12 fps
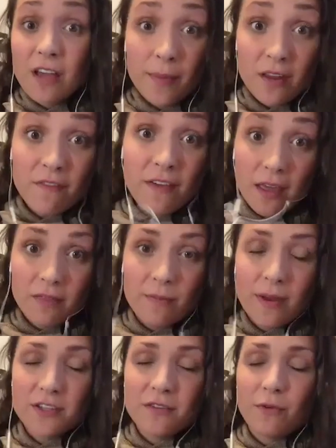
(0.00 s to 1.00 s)
to faith,
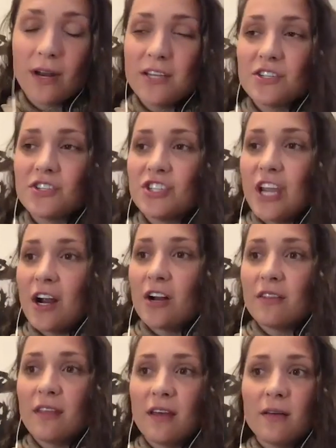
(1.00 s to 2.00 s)
much of what I just shared
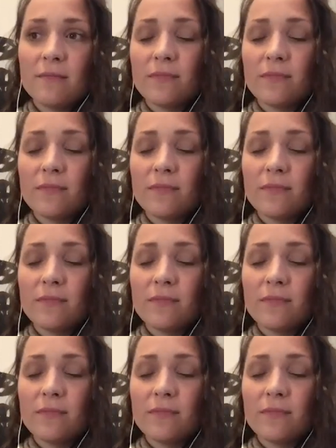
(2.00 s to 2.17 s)
the,